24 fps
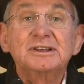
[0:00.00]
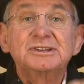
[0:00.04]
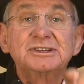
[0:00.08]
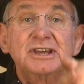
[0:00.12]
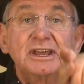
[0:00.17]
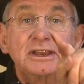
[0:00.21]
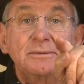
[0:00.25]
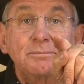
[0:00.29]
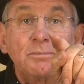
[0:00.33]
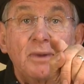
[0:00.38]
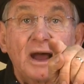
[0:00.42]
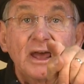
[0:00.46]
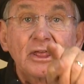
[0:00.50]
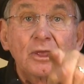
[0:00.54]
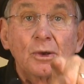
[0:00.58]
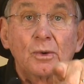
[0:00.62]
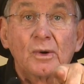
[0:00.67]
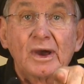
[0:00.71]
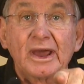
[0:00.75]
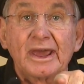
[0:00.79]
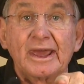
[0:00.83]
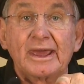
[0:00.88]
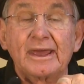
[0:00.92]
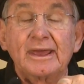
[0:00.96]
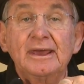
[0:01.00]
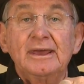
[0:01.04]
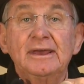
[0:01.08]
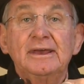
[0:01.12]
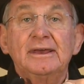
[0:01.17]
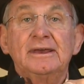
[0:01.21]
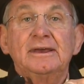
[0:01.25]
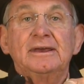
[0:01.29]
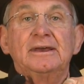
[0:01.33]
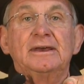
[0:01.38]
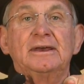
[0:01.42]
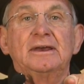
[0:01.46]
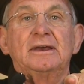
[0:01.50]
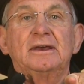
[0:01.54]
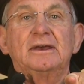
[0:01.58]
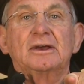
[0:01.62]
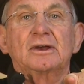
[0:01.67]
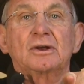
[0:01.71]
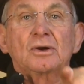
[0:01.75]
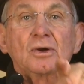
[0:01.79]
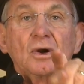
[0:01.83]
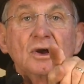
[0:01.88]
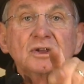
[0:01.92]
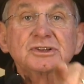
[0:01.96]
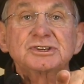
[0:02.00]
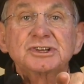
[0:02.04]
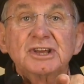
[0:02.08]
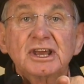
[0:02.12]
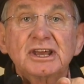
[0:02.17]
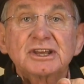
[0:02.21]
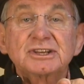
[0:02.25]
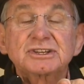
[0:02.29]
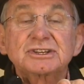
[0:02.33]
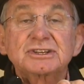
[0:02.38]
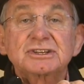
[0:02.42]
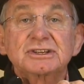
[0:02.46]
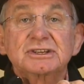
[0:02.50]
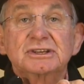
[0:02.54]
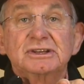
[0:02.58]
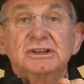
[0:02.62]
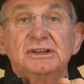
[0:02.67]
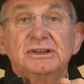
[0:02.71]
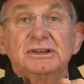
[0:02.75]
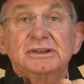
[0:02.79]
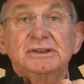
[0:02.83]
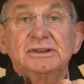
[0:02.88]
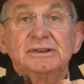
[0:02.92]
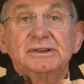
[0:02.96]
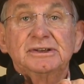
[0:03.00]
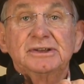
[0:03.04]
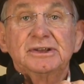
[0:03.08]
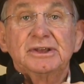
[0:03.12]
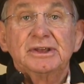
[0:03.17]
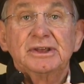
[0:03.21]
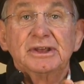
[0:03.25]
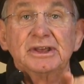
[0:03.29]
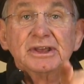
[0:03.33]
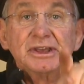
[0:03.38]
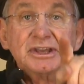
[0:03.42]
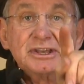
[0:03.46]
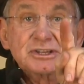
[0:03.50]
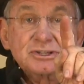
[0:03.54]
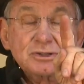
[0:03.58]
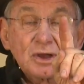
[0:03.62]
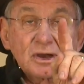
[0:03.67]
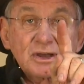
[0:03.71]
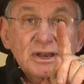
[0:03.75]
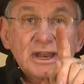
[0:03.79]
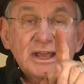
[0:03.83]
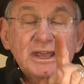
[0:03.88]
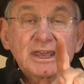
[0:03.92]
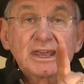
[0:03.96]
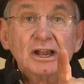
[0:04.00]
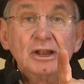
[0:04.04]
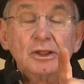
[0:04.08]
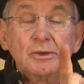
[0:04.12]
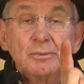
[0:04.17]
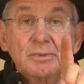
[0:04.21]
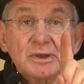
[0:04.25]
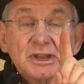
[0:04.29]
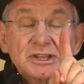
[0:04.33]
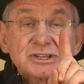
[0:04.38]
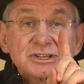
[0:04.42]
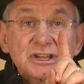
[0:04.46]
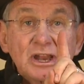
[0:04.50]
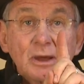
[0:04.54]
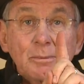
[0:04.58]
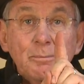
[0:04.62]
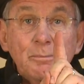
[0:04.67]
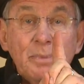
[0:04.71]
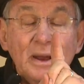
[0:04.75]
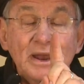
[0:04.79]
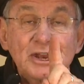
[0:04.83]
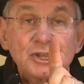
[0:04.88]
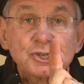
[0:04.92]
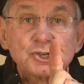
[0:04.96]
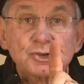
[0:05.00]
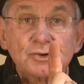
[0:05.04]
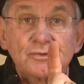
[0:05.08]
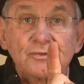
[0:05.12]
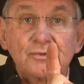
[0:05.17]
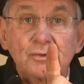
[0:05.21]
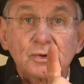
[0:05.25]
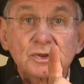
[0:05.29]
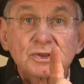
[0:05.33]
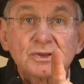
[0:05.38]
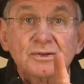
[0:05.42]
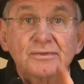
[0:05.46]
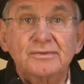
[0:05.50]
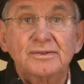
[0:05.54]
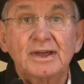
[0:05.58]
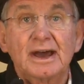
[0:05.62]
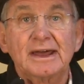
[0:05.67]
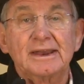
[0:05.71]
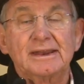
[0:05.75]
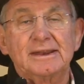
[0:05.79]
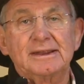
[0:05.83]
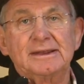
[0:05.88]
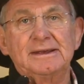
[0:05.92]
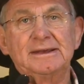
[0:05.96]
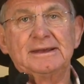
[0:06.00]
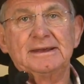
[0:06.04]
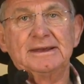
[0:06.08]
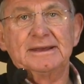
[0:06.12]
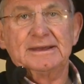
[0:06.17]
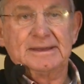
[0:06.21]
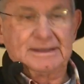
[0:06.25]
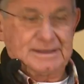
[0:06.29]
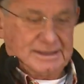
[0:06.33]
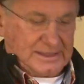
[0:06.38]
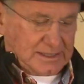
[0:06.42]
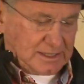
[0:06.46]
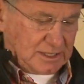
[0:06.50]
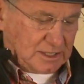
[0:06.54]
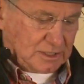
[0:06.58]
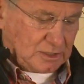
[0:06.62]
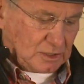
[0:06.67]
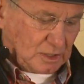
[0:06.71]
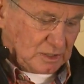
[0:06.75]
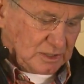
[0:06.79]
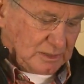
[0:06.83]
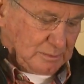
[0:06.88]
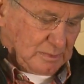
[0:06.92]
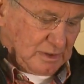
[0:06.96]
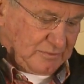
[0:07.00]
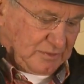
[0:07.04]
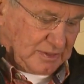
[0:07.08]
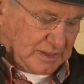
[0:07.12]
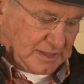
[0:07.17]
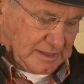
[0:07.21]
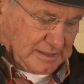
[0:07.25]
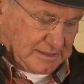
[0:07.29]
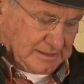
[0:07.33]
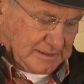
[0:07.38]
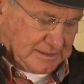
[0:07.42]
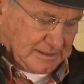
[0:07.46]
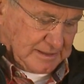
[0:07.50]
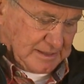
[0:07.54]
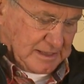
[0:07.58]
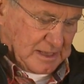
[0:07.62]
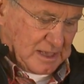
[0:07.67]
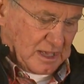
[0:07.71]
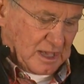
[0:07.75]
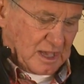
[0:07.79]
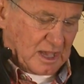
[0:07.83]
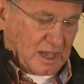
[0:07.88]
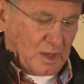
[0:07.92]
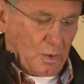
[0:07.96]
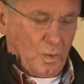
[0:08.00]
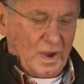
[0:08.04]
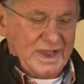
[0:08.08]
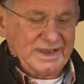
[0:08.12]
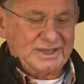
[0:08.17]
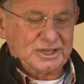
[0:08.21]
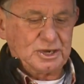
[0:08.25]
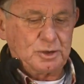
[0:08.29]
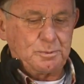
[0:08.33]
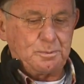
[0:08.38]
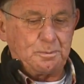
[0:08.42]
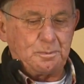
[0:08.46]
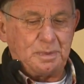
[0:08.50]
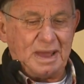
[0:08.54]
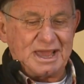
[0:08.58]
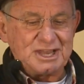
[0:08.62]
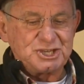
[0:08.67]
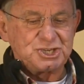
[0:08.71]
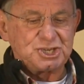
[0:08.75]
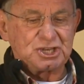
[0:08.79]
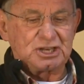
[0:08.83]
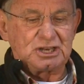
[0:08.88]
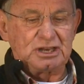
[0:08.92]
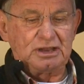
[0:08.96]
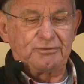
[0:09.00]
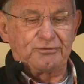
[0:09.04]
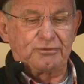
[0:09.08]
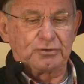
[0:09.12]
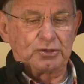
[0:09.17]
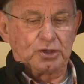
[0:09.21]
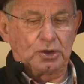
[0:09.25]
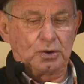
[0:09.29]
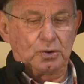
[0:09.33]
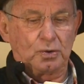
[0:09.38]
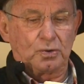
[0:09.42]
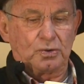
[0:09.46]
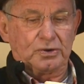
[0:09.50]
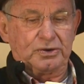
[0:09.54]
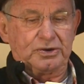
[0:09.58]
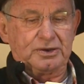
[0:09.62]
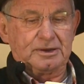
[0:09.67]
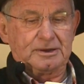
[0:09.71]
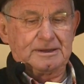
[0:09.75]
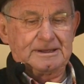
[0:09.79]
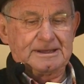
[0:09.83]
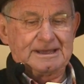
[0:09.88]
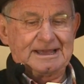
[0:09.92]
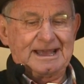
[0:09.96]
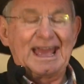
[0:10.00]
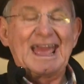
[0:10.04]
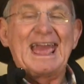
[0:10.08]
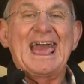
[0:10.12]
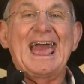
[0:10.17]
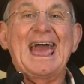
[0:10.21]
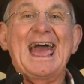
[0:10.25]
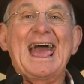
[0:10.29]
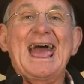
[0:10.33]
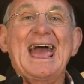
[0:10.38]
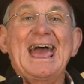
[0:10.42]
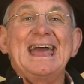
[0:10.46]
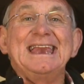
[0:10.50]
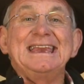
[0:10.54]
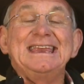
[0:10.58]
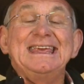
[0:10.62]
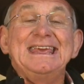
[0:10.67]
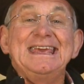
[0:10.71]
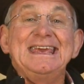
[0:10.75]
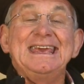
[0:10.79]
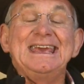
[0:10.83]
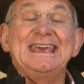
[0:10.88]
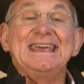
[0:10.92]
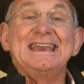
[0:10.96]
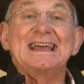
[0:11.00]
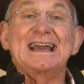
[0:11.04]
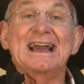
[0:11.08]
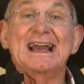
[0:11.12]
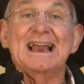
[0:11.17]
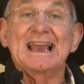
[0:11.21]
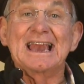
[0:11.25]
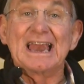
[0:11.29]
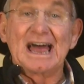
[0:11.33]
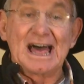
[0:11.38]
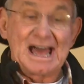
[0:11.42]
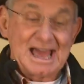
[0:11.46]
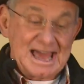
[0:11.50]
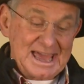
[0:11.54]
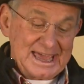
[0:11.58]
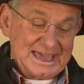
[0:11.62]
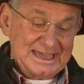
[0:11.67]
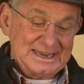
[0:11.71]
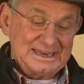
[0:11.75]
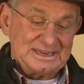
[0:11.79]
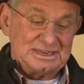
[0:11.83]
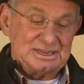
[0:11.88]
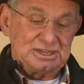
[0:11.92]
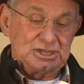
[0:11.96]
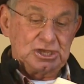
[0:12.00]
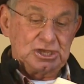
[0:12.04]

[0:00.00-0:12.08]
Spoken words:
said, by the way, God says, he's not going to kill you, but he's going to punish you for what you've done. And he told him everything. I waited patiently for the Lord, and he inclined